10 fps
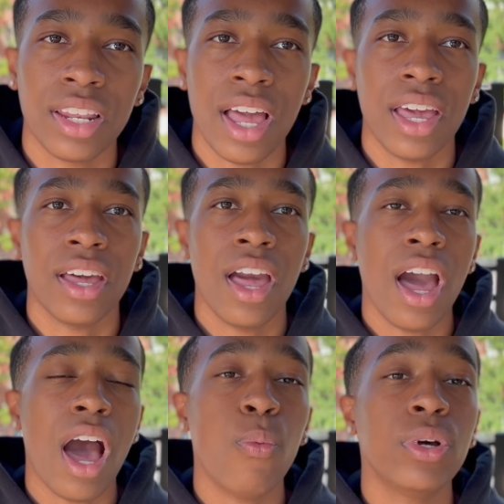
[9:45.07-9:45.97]
Like,
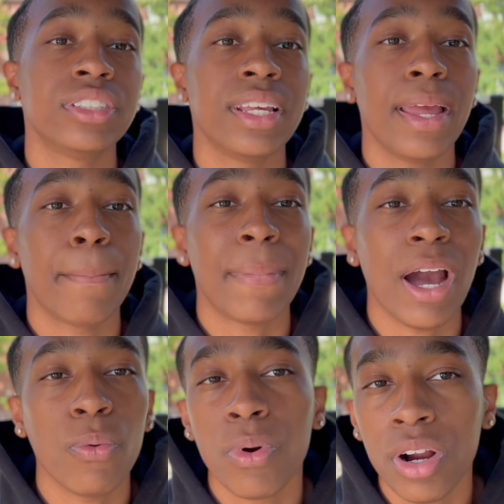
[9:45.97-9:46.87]
I wasn't in my
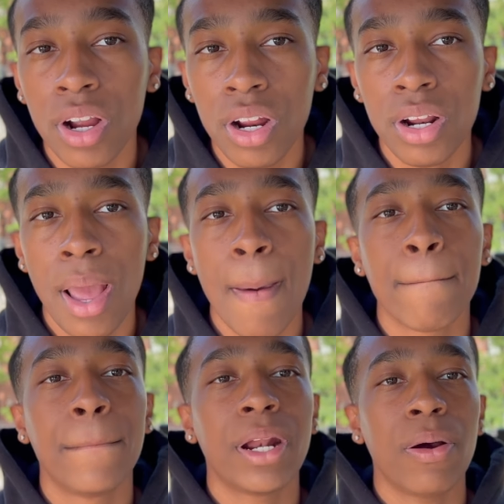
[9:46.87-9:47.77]
word,
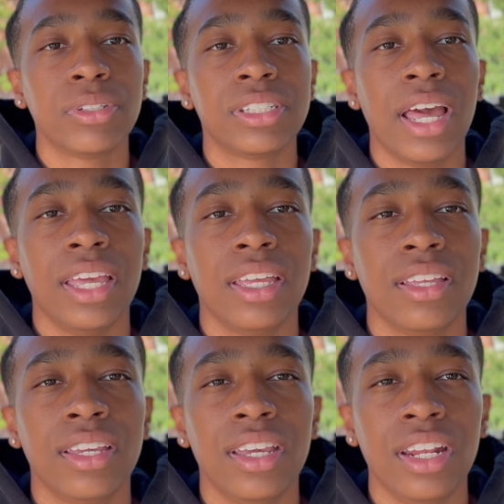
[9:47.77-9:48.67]
but I was like
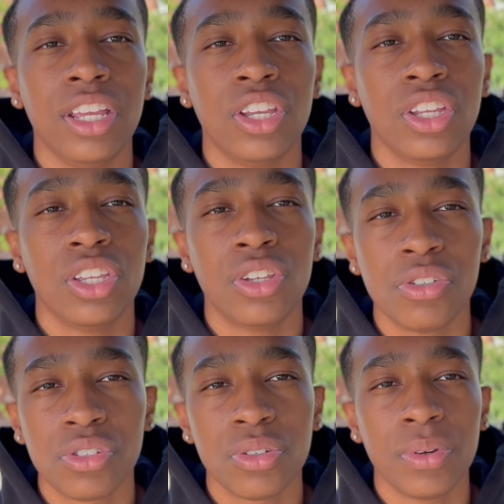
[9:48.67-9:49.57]
getting
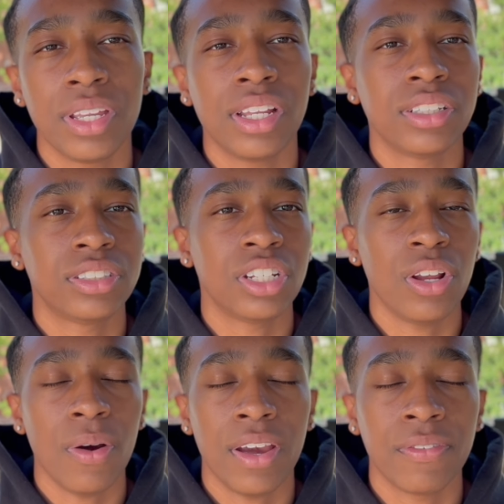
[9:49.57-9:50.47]
used to it, getting to
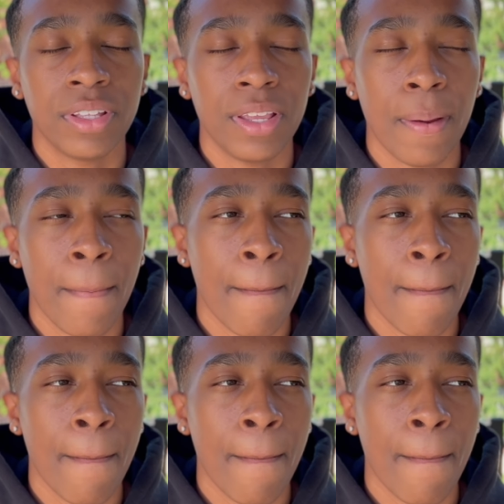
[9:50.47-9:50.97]
know everything.